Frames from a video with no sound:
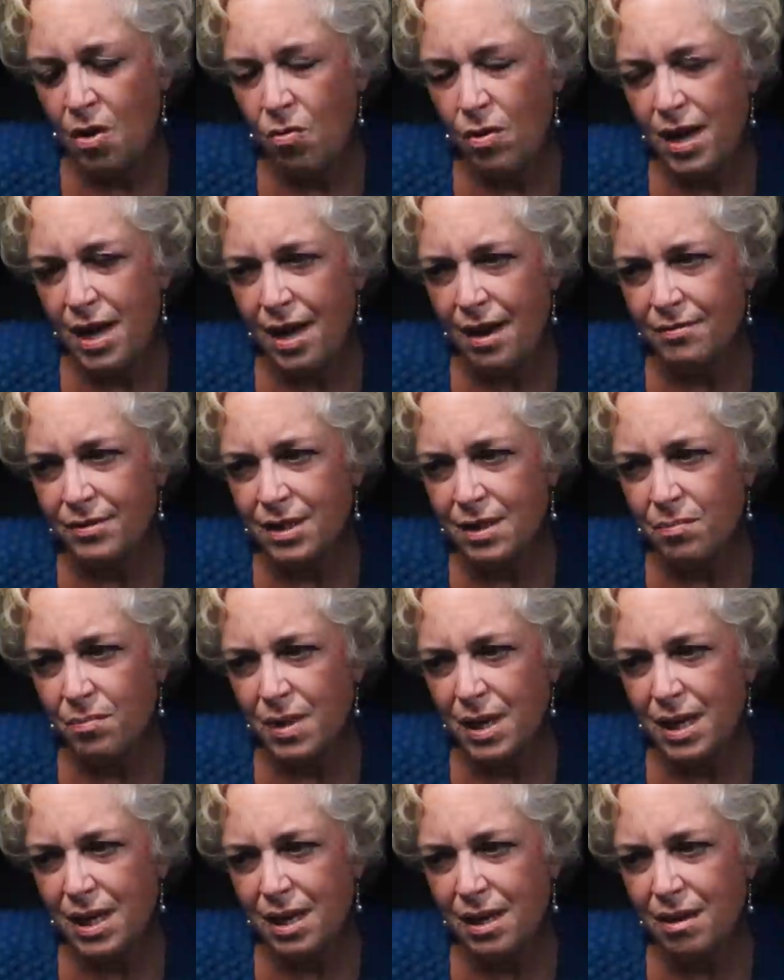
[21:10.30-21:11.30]
we have
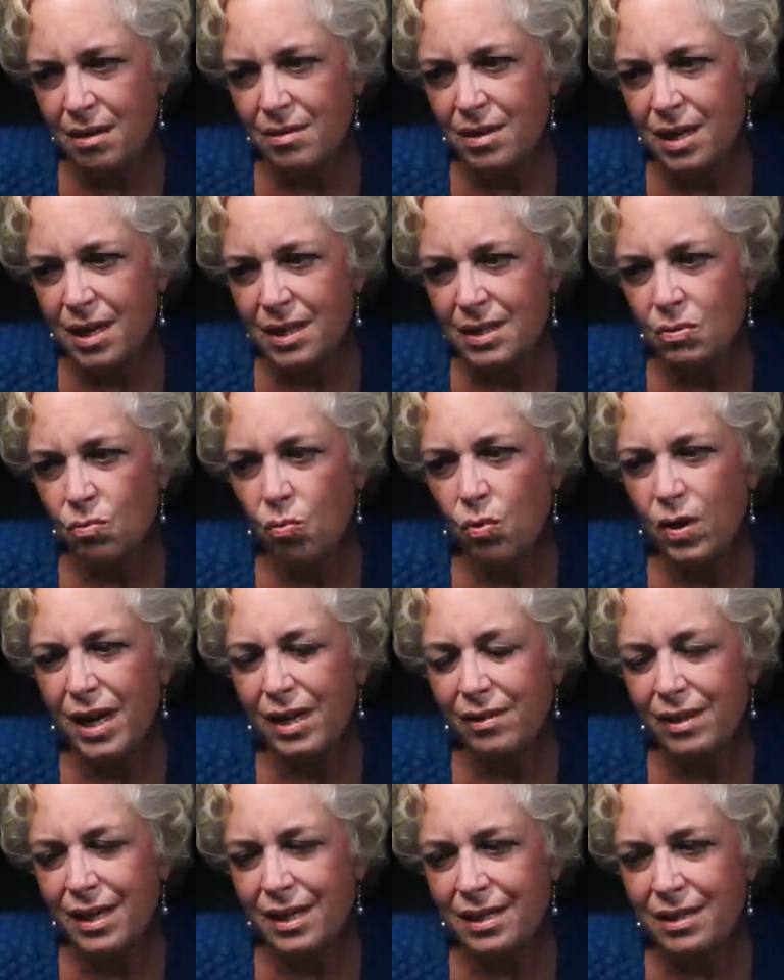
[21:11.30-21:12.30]
somebody here that is
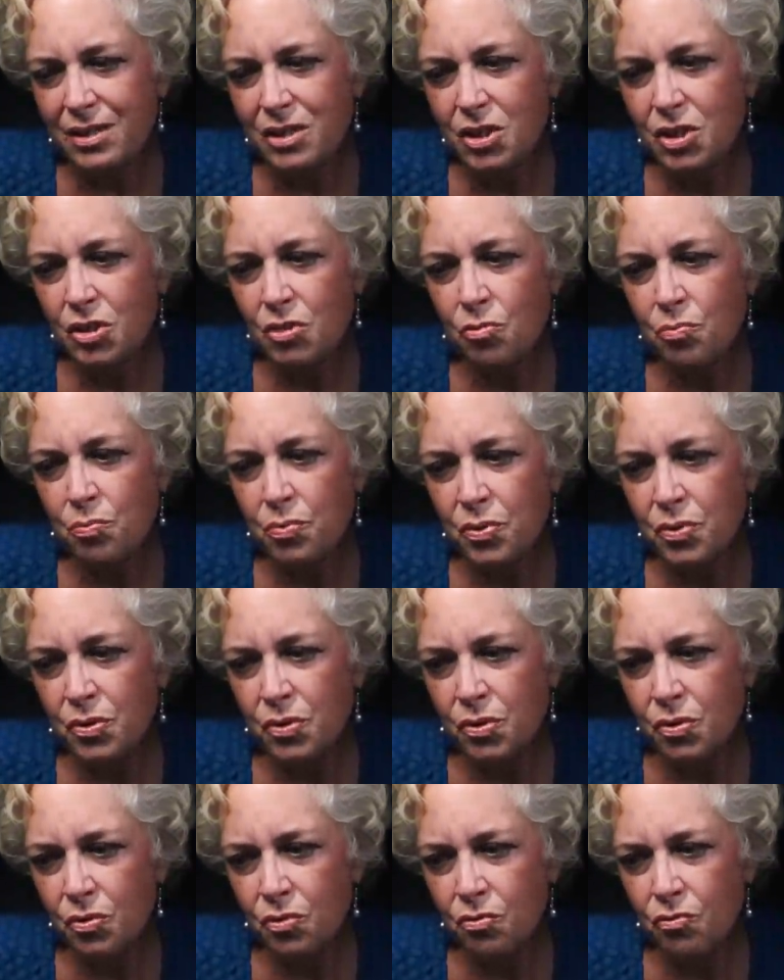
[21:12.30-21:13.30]
willing to
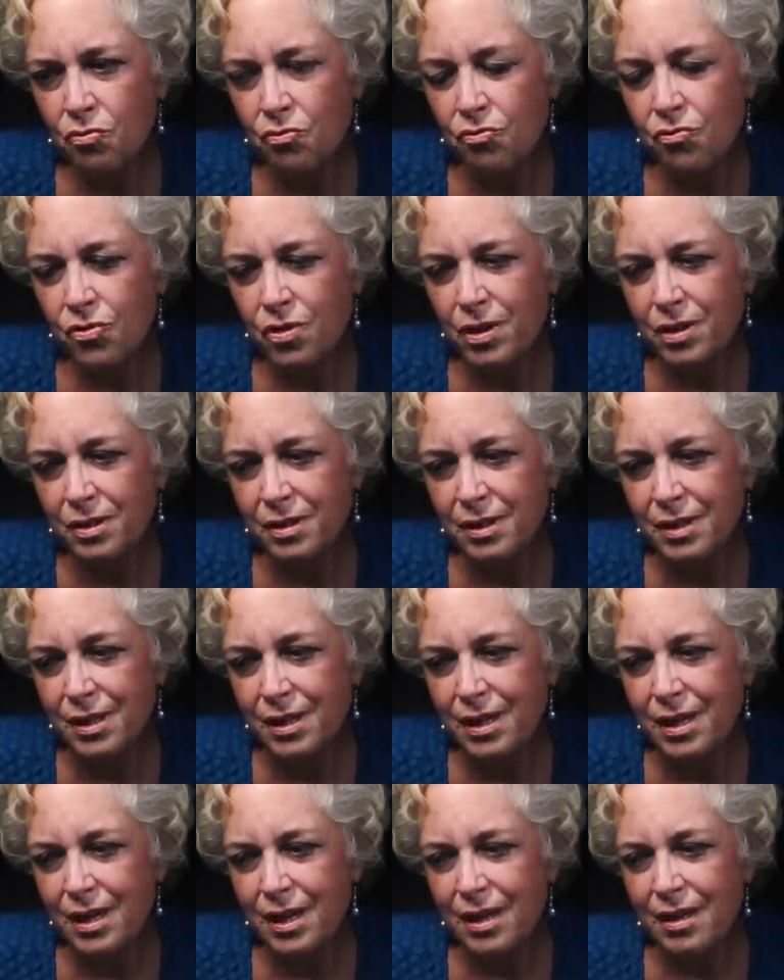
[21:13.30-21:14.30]
prove
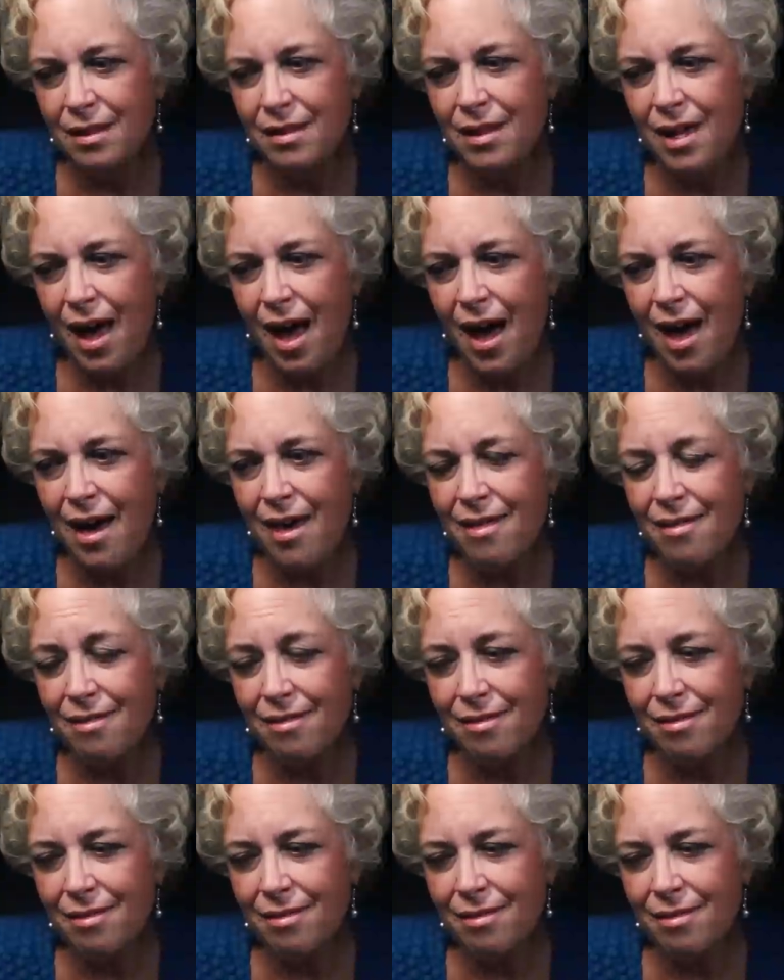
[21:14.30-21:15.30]
that
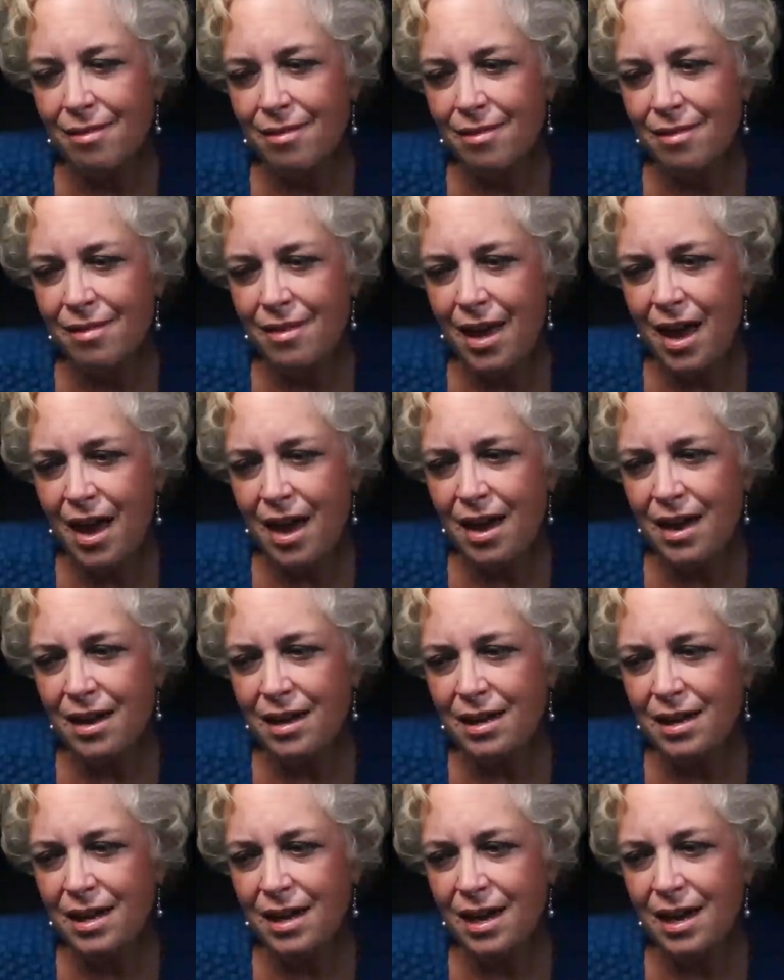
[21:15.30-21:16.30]

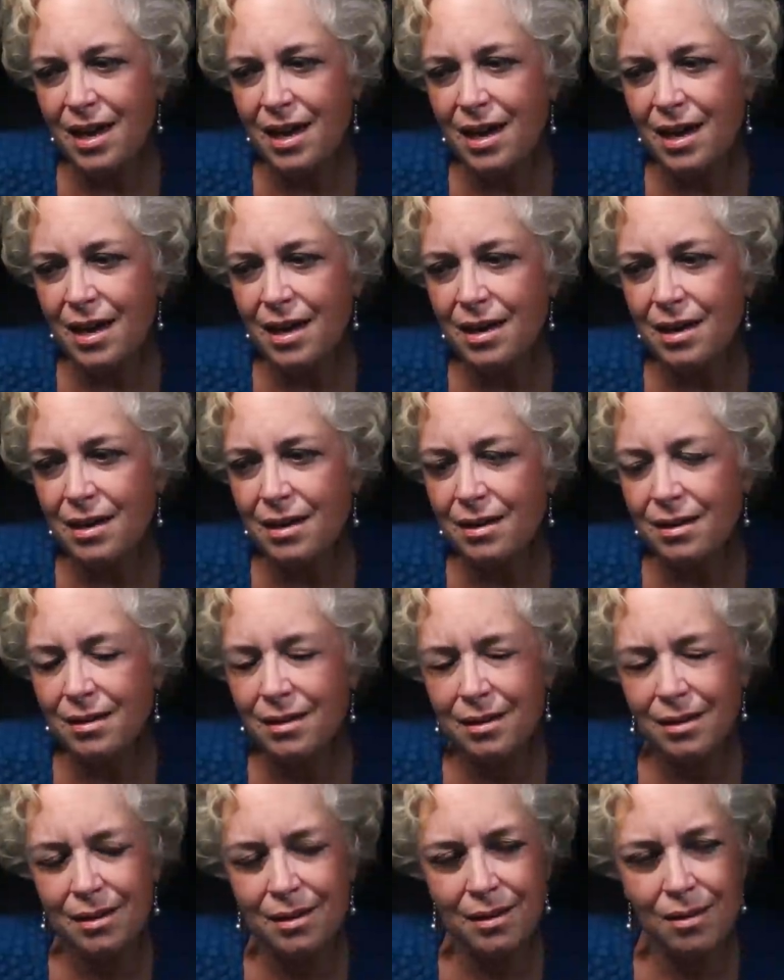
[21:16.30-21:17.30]
they can
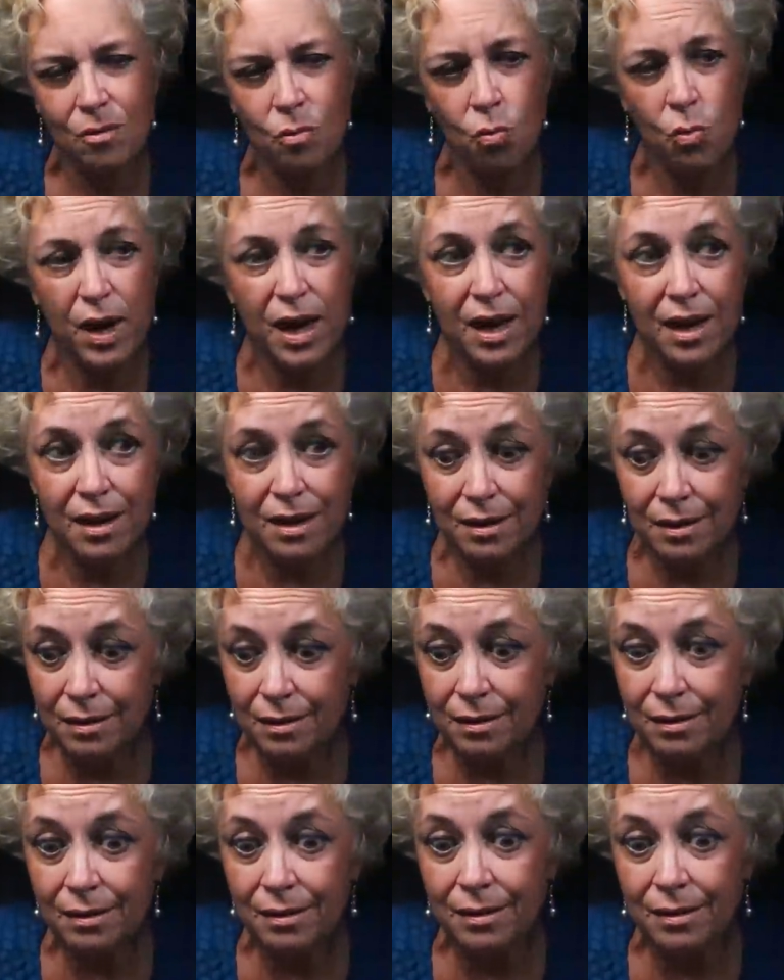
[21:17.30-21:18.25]
win.